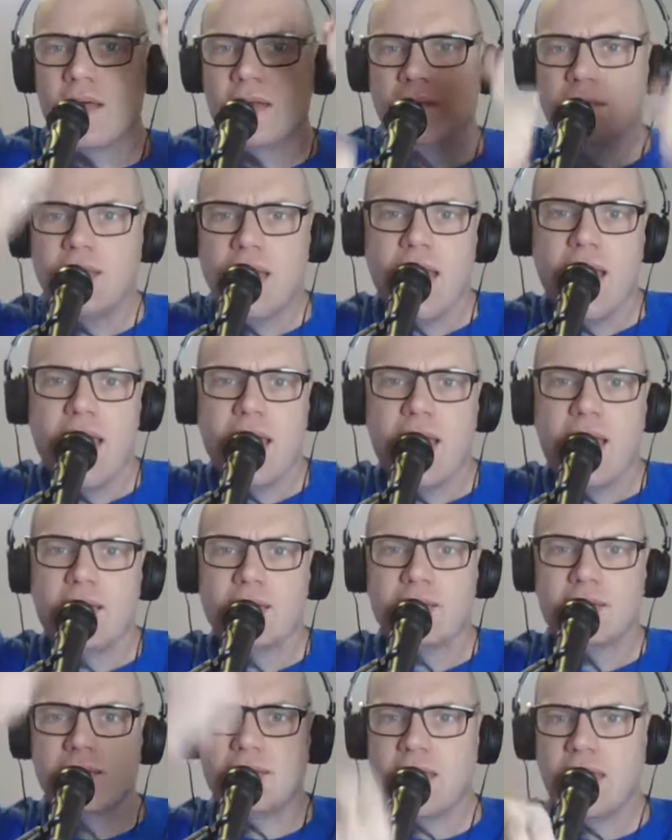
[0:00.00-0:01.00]

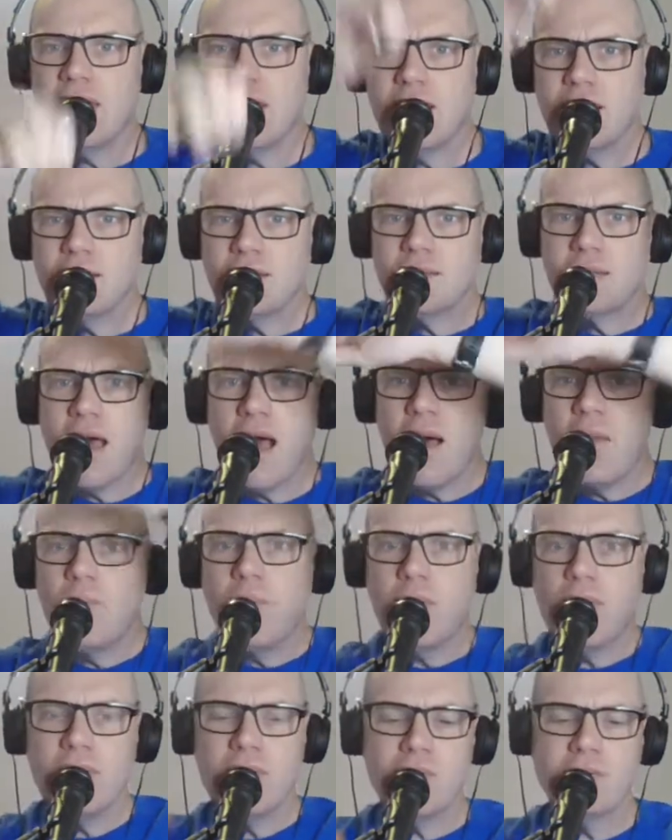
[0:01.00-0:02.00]
Dancing
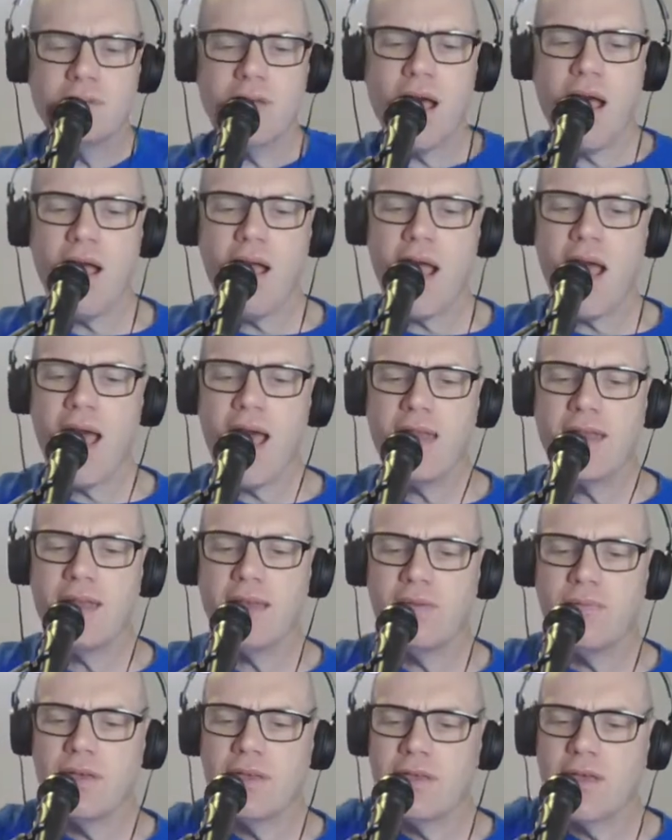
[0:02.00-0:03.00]
doubles. All right,
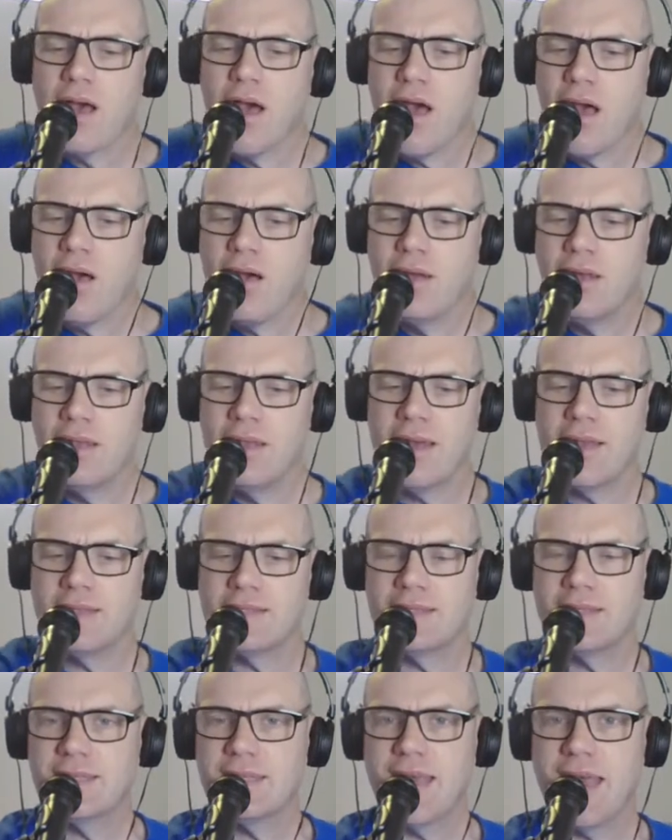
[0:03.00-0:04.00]
here we go.
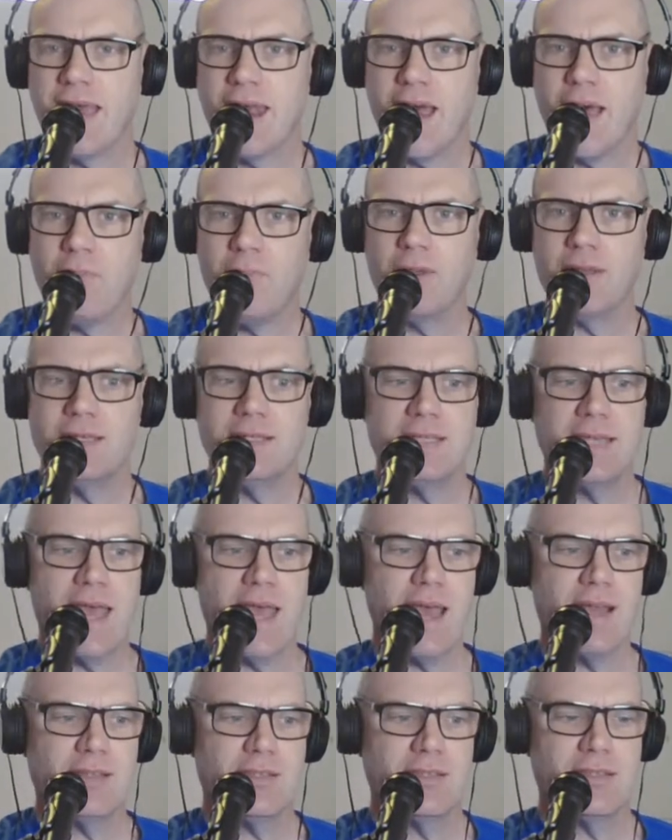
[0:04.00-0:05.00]
Let's get up and
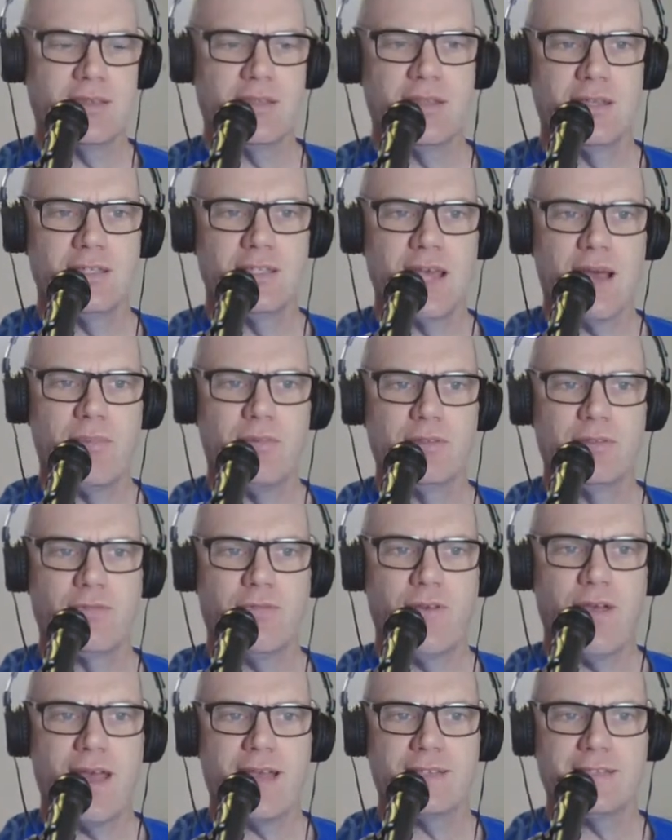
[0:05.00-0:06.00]
dance to the doubles
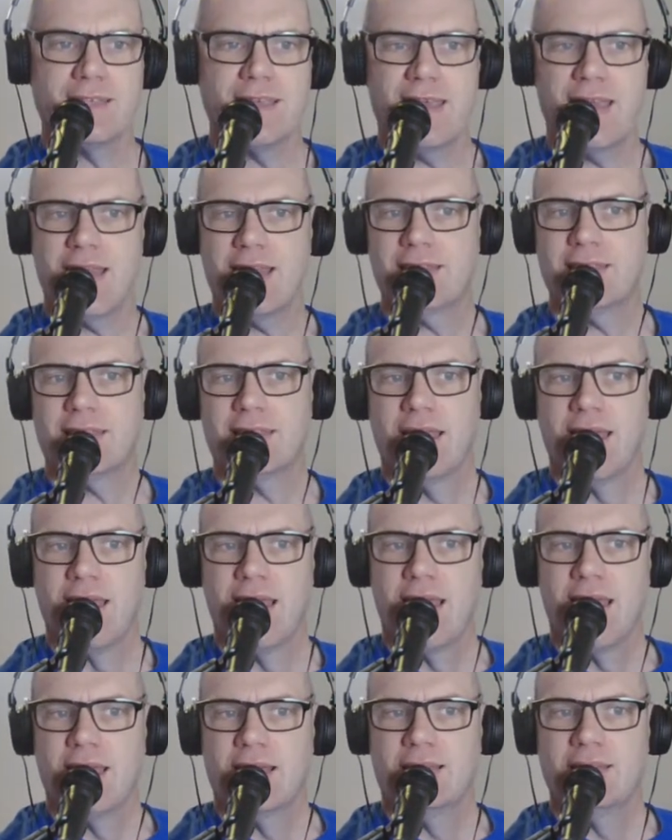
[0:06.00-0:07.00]
facts. It's
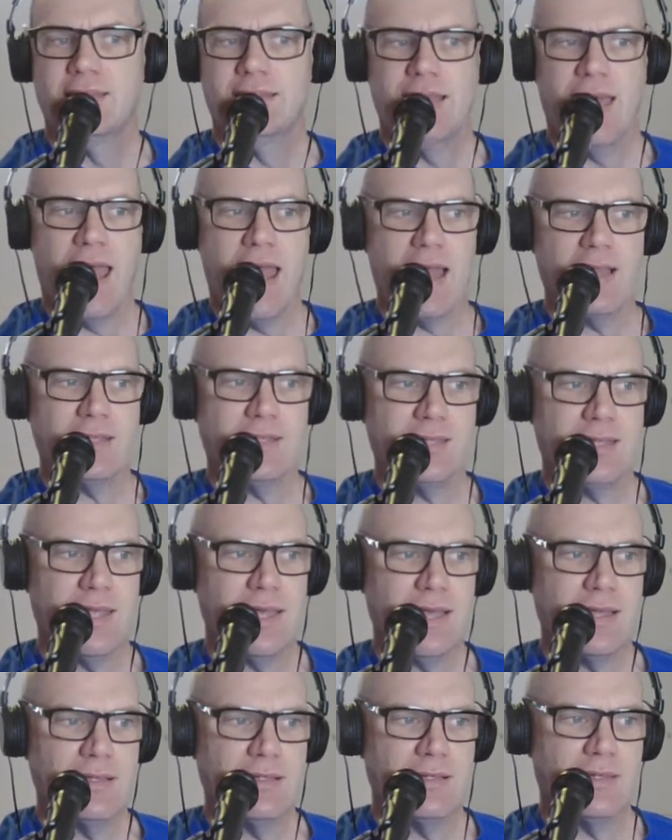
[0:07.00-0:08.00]

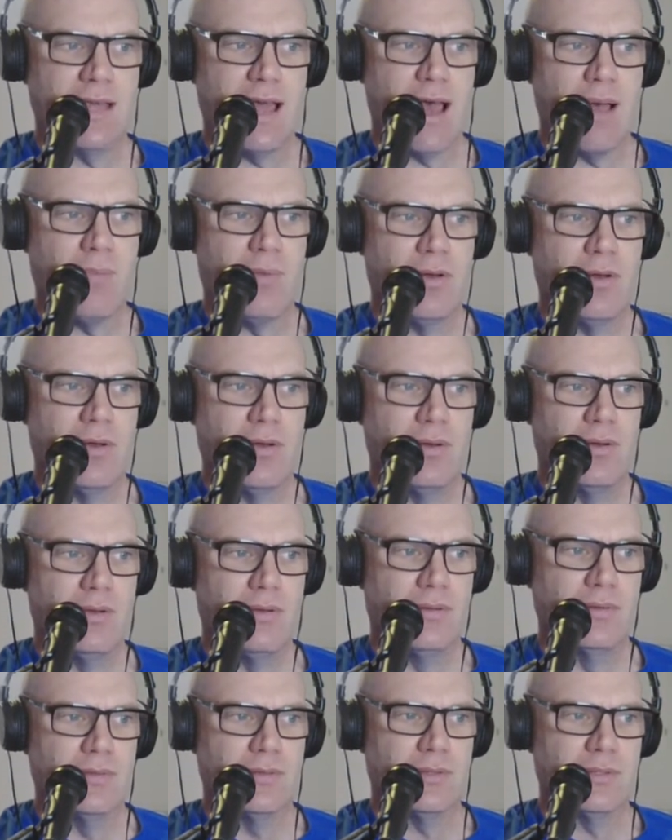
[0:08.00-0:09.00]
dancing
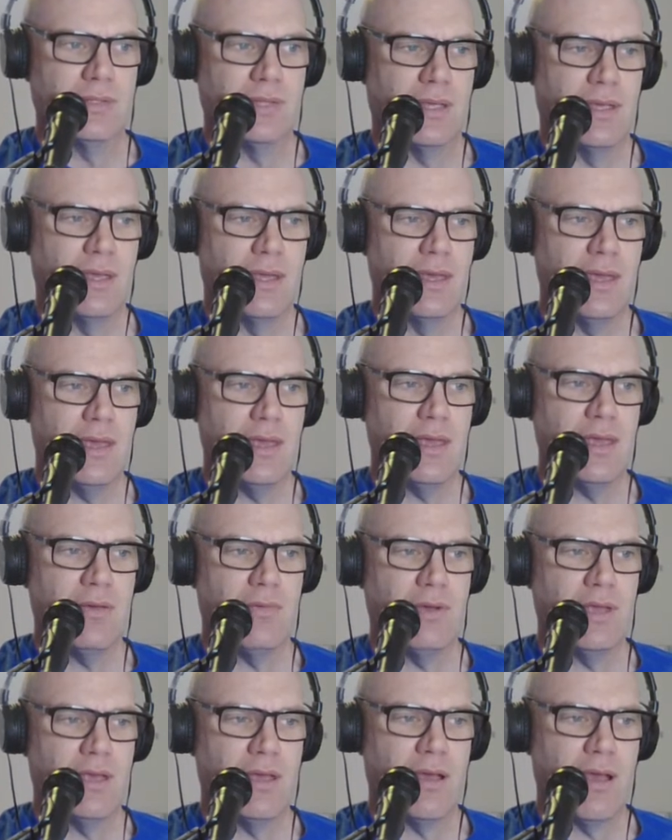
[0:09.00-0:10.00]
doubles.
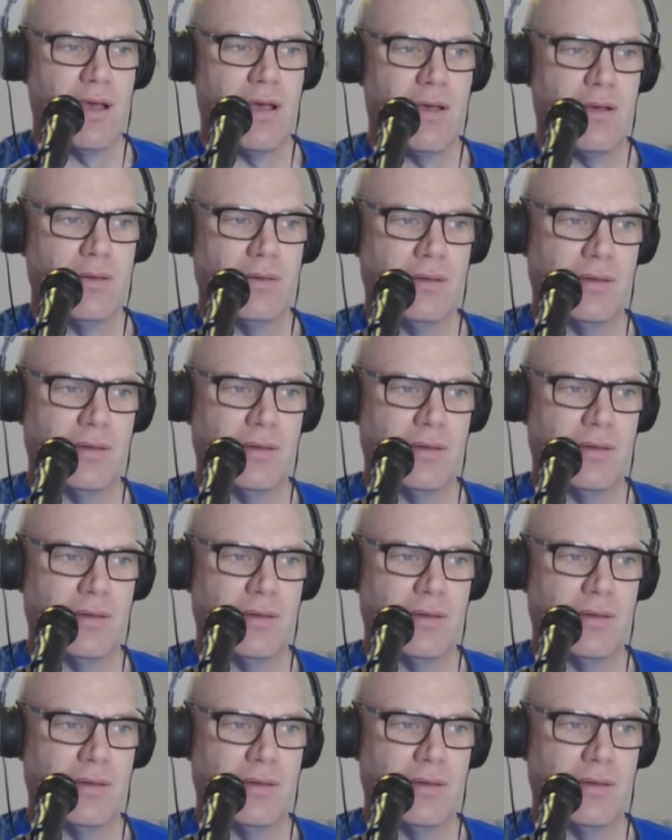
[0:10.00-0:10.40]
Here we go.